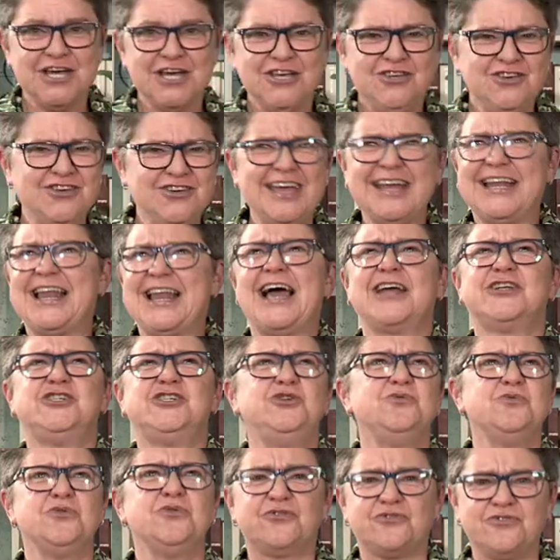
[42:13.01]
You get like
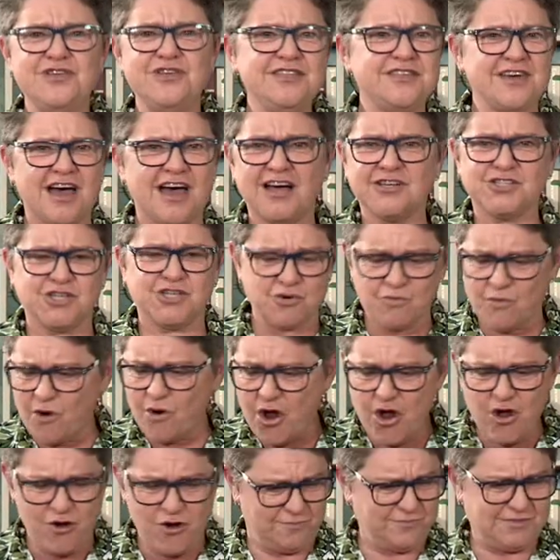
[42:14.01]
two or three thousand
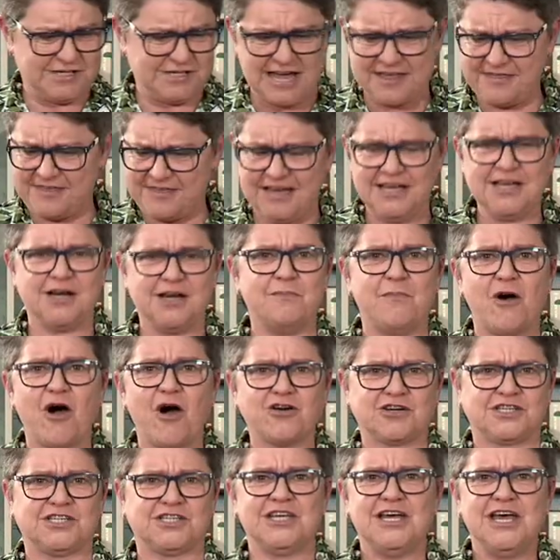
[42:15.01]
worms, I think, in a
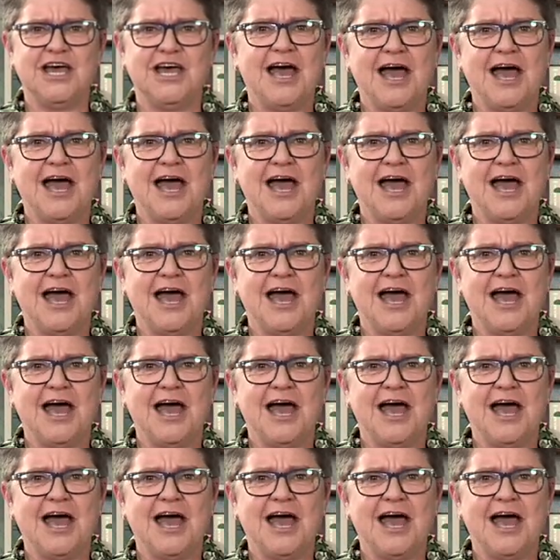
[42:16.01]
box.